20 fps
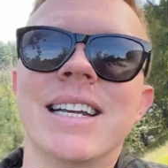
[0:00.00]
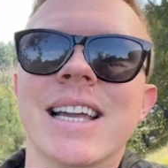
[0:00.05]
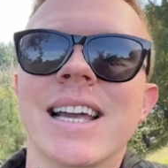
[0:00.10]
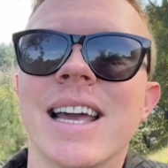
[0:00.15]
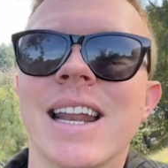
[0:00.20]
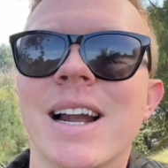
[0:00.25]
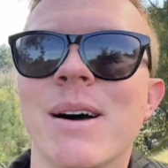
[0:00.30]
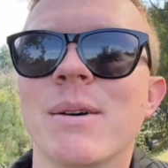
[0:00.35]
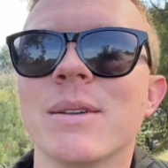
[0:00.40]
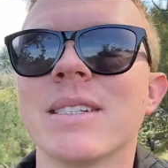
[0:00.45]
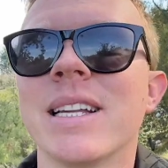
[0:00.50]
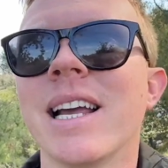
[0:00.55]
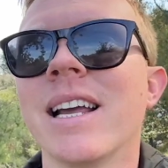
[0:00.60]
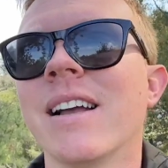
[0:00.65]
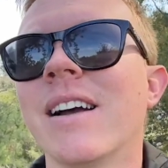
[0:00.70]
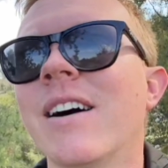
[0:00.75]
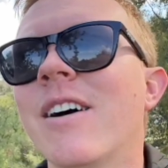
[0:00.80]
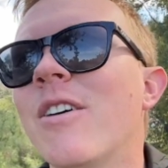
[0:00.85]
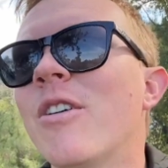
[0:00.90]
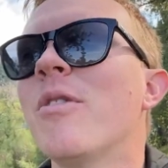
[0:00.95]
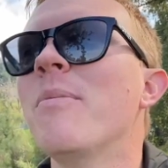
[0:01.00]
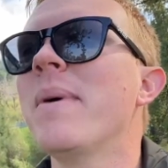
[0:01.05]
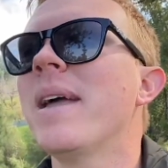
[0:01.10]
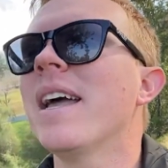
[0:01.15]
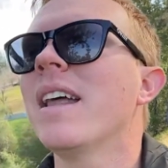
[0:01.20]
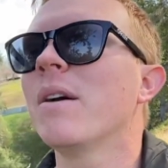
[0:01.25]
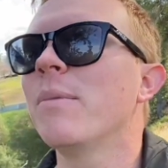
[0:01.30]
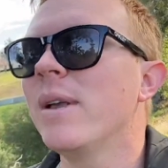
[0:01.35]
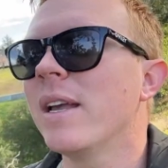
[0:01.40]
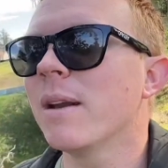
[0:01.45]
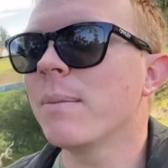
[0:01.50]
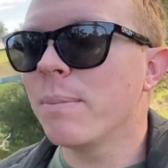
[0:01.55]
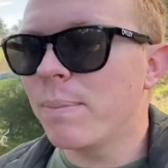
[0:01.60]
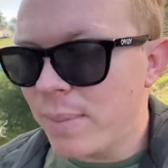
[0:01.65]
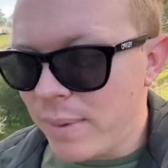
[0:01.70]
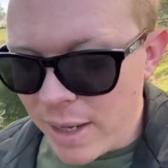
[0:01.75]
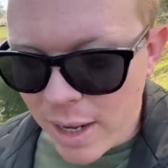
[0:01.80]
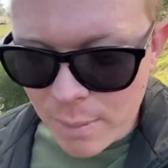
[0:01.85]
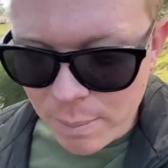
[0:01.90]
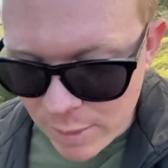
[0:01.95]
it, and I was like, oh man, are we gonna
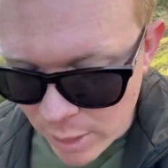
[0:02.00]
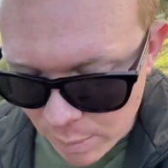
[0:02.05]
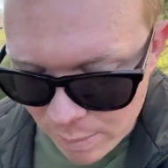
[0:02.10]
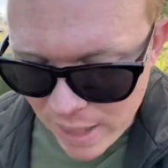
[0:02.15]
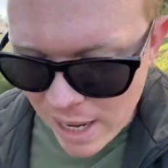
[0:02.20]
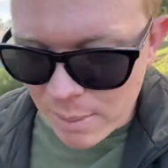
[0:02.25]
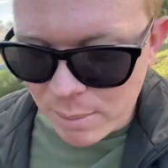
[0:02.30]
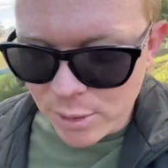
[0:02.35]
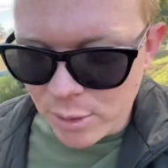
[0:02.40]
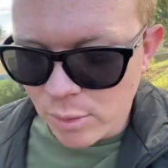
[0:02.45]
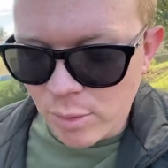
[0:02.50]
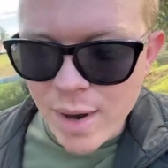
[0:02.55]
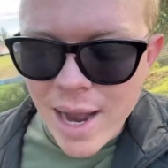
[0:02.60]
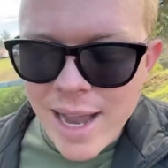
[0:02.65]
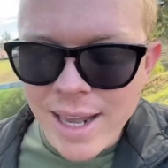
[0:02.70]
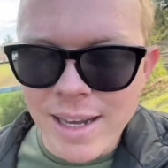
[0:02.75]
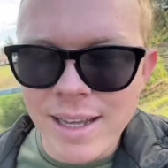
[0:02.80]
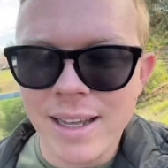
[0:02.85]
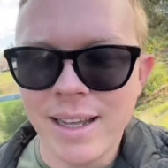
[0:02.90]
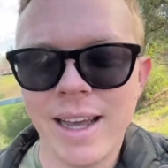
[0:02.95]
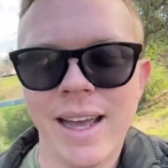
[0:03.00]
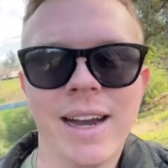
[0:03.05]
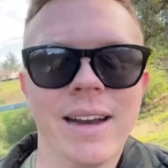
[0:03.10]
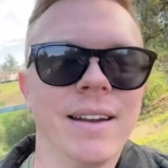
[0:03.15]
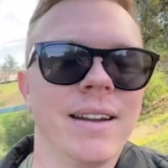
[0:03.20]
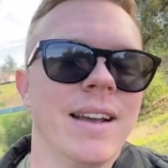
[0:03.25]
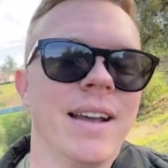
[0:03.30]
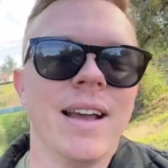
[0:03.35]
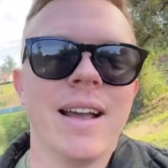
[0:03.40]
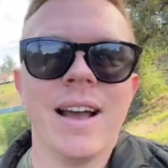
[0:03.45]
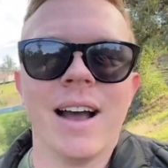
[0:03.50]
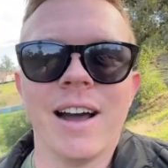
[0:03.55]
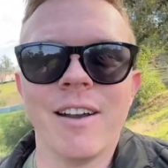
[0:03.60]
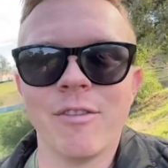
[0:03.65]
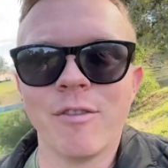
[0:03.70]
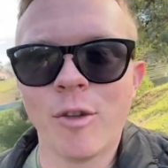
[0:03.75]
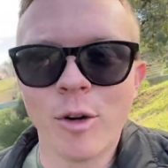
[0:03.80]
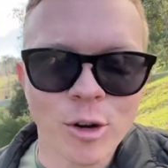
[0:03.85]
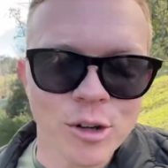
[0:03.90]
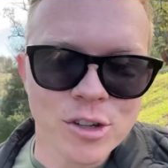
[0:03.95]
be able to ride it? And
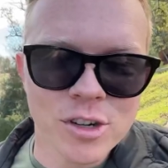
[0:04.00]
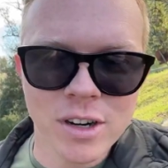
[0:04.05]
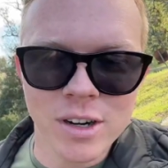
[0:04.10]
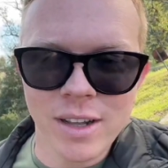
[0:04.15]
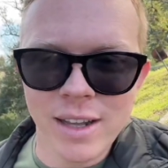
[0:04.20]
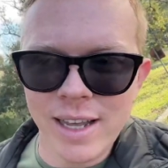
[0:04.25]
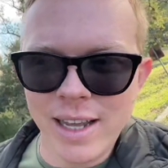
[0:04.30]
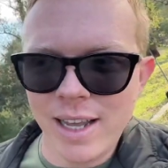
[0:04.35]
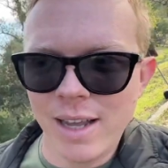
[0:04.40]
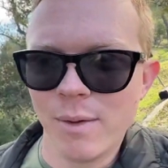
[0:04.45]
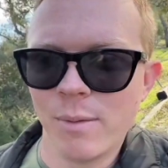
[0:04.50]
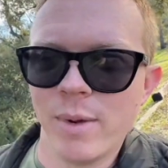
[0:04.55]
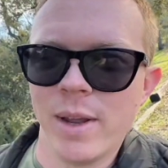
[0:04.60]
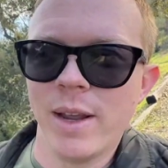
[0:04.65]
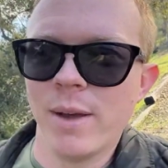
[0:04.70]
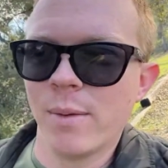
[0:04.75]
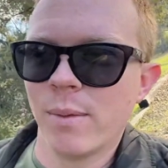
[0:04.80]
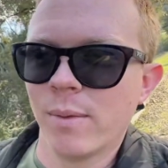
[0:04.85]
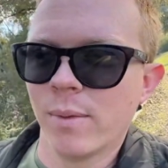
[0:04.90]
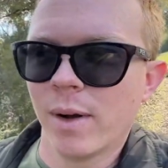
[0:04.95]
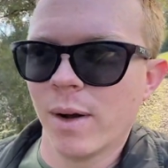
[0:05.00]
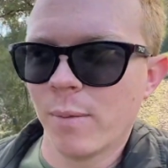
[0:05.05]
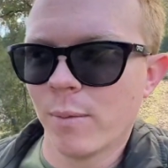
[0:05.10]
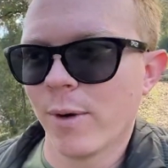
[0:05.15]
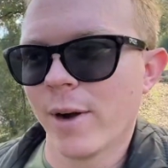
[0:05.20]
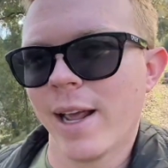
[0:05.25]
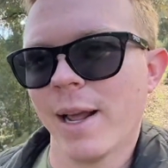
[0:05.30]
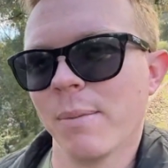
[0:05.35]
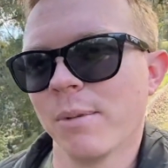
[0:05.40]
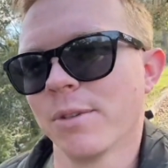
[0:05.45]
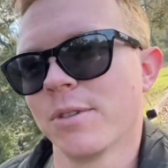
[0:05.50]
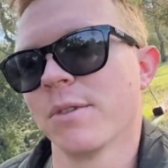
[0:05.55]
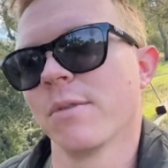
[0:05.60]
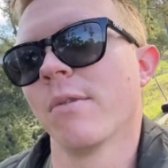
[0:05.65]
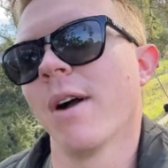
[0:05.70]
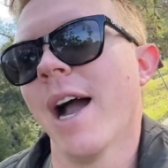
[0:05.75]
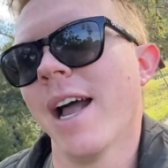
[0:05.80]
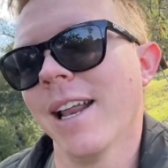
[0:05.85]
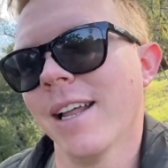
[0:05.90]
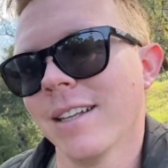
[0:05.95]
unfortunately, we weren't able to
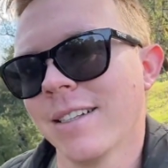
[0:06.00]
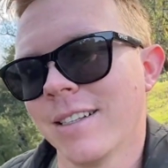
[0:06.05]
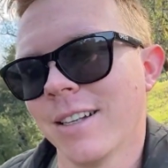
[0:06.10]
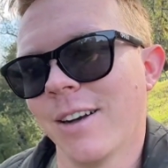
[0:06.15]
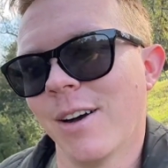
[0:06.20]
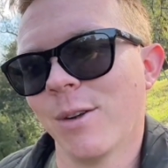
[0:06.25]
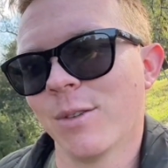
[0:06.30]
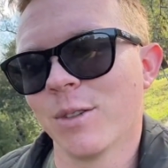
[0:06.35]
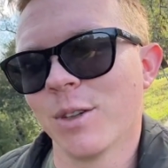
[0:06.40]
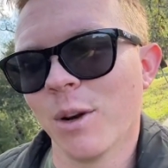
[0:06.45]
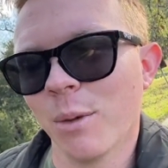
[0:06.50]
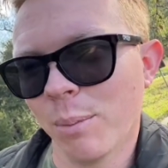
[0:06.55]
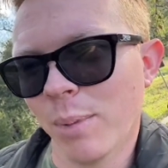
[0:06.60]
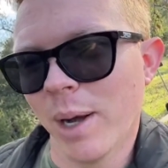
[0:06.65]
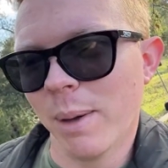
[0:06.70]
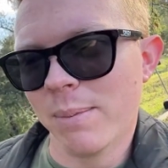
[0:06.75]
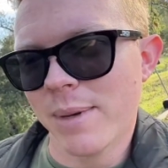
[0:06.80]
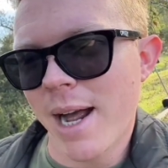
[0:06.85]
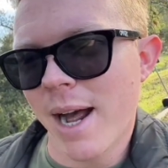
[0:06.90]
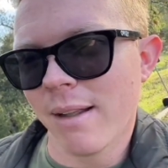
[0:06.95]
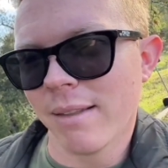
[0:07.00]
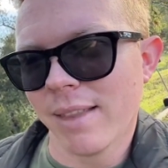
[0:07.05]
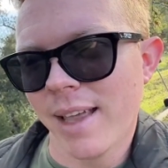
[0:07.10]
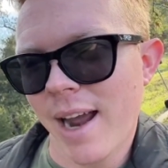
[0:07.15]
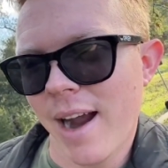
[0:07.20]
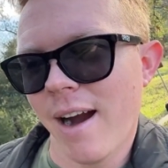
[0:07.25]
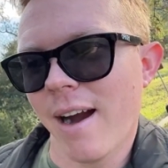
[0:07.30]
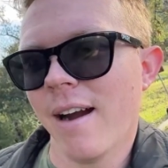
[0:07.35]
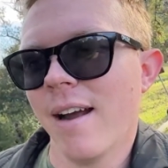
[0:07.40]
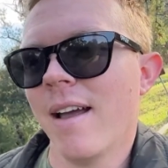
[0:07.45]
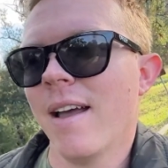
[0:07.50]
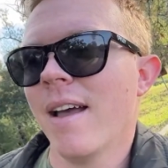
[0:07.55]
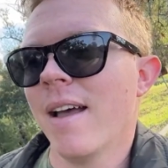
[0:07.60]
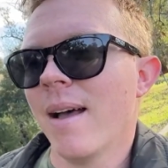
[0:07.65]
ride it, so I was a little bummed out there.